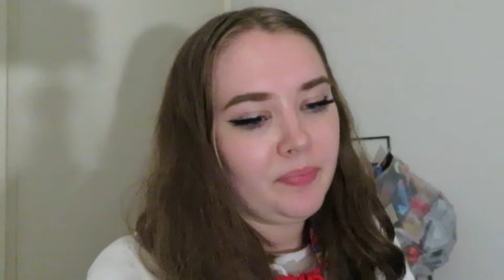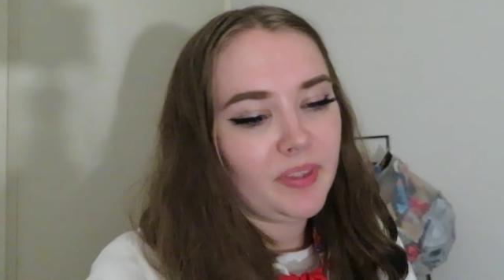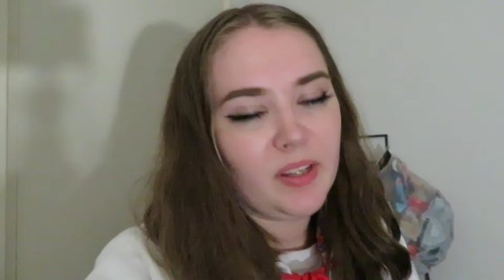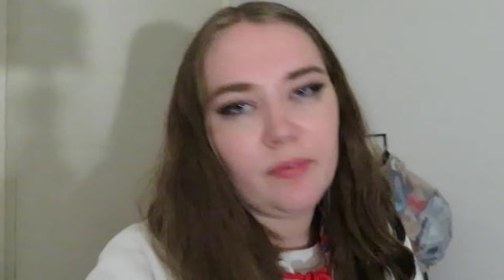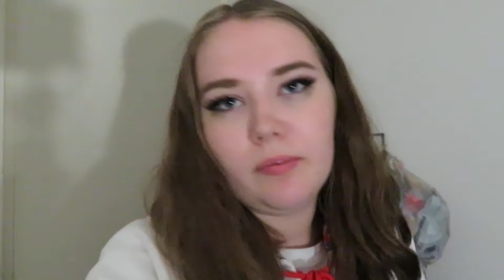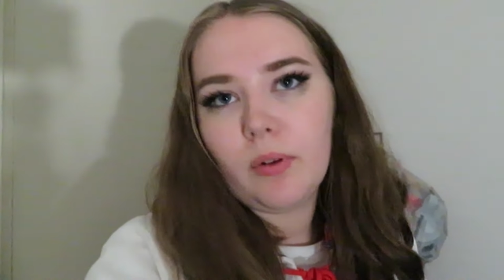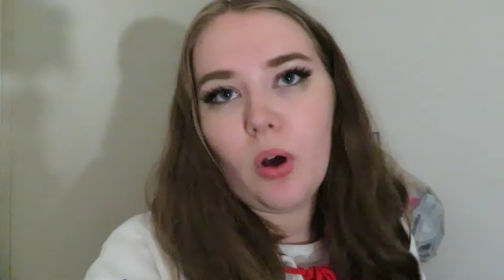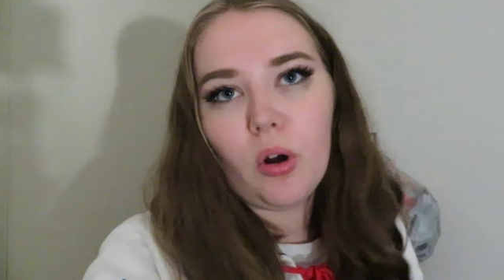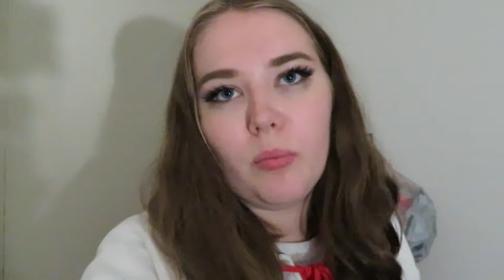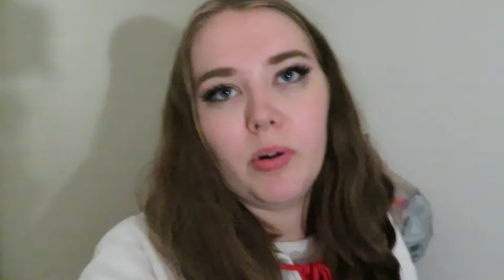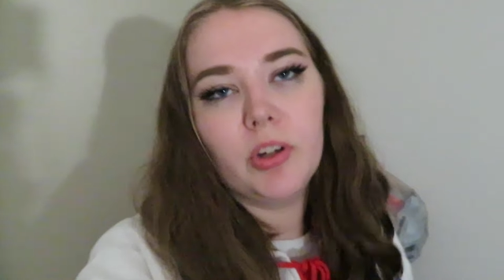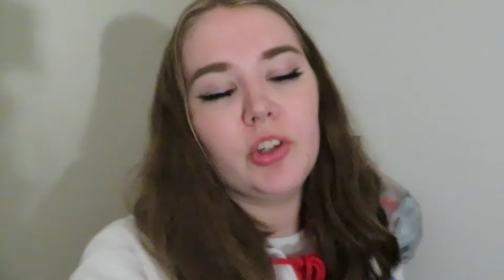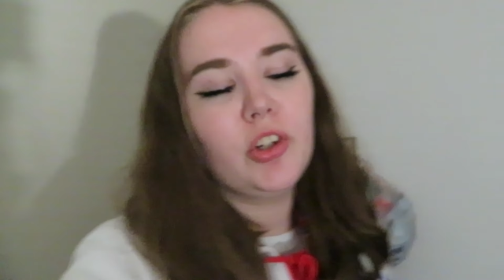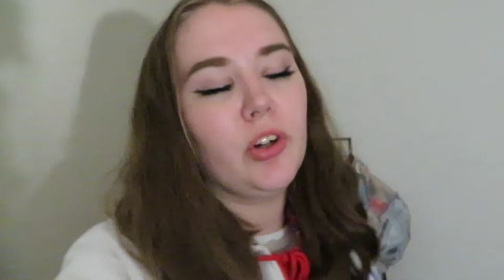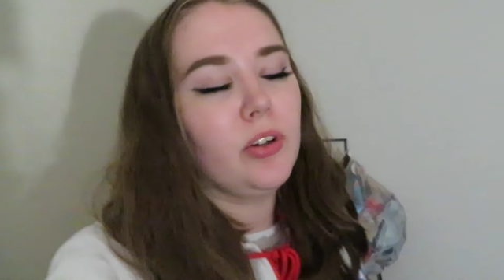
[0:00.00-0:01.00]
Didn't vlog
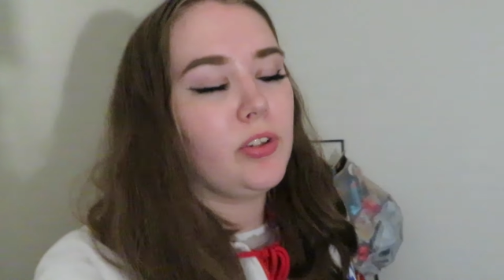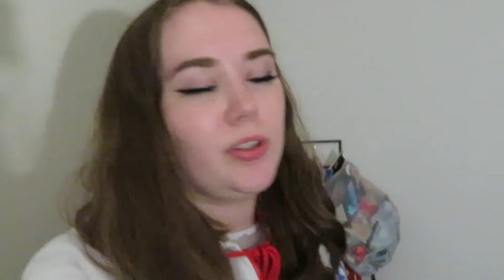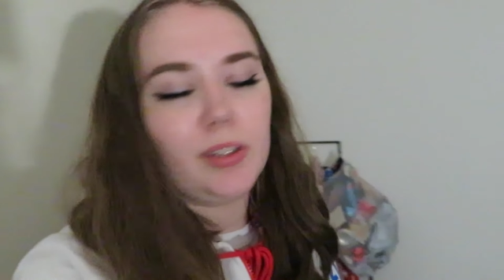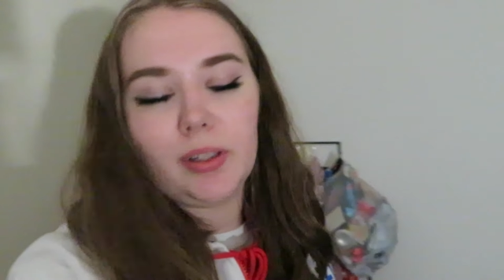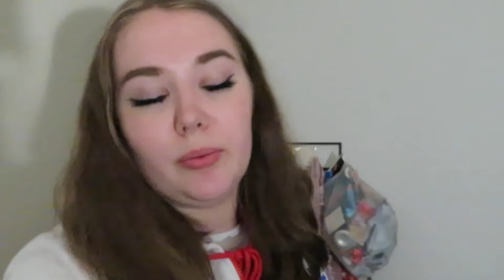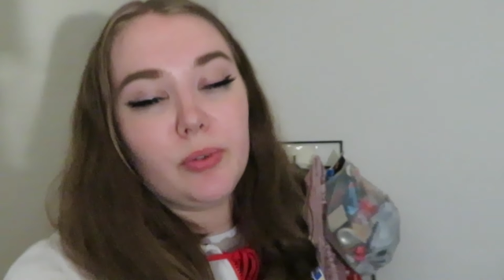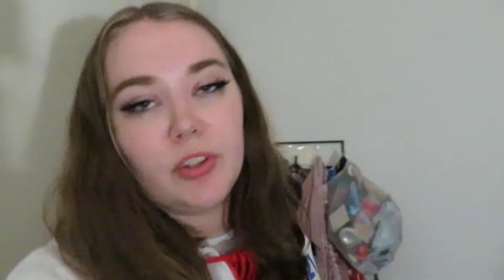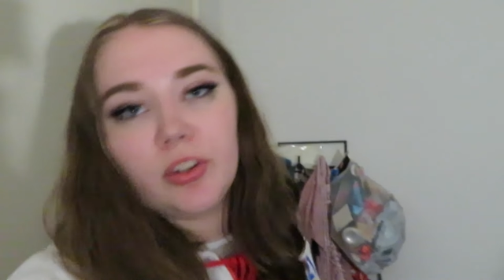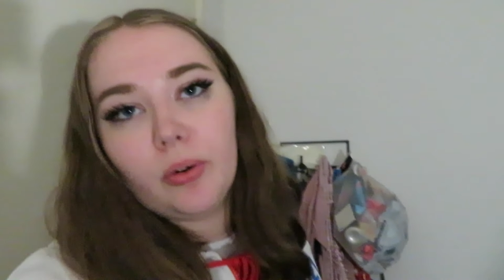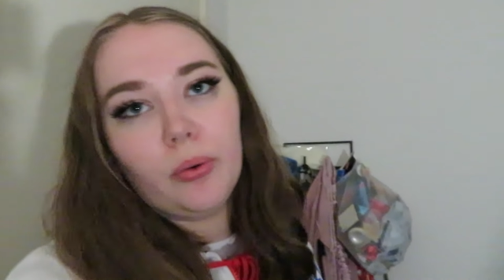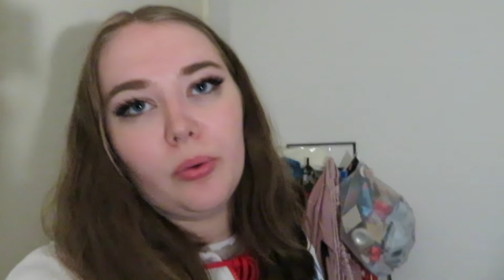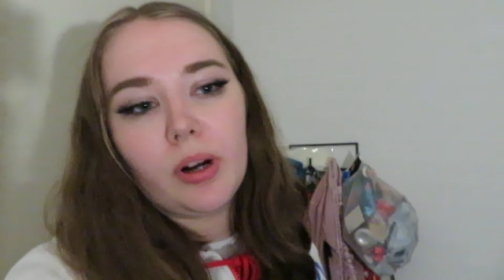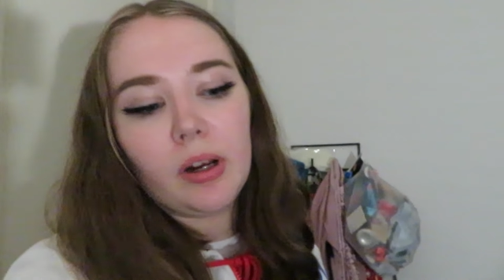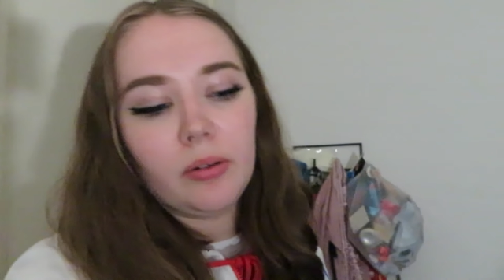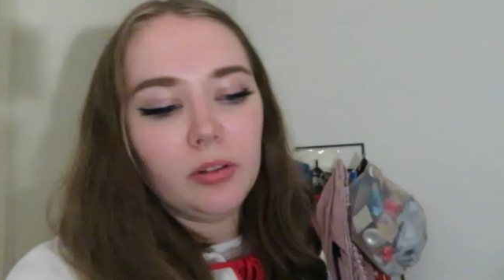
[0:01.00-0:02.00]
much because it was so
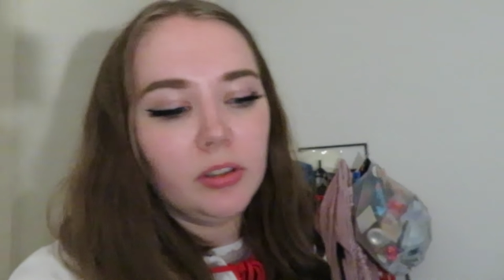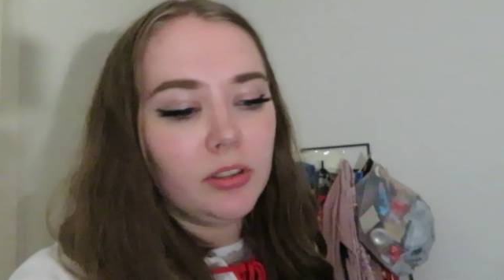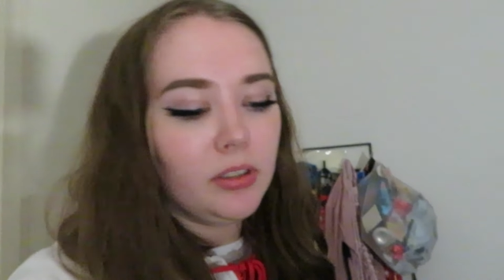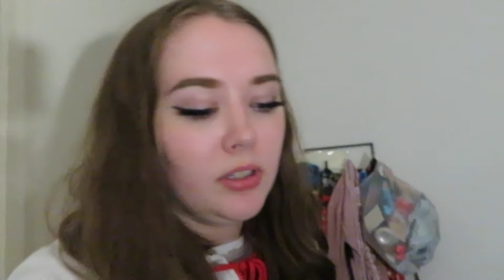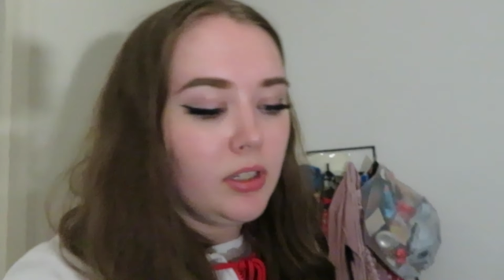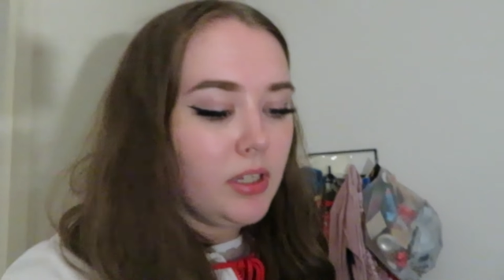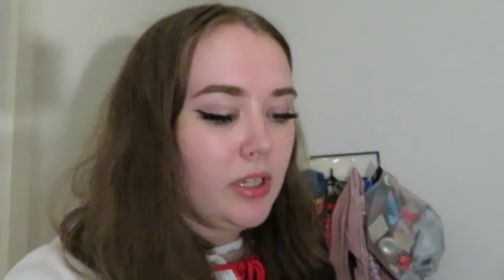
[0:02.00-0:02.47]
crowded.